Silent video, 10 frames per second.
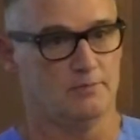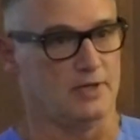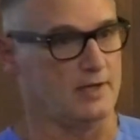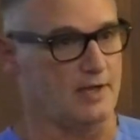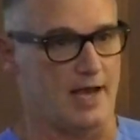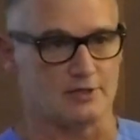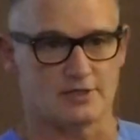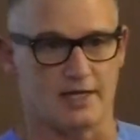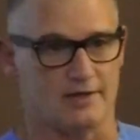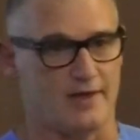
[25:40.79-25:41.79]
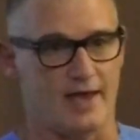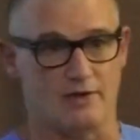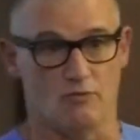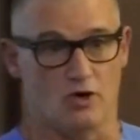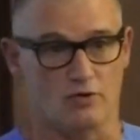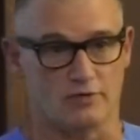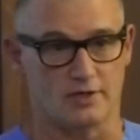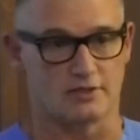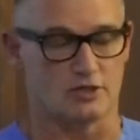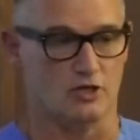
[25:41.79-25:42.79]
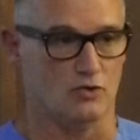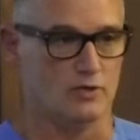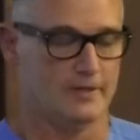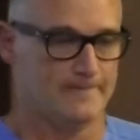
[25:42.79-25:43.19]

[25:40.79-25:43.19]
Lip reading: But outside of that, it won't. And so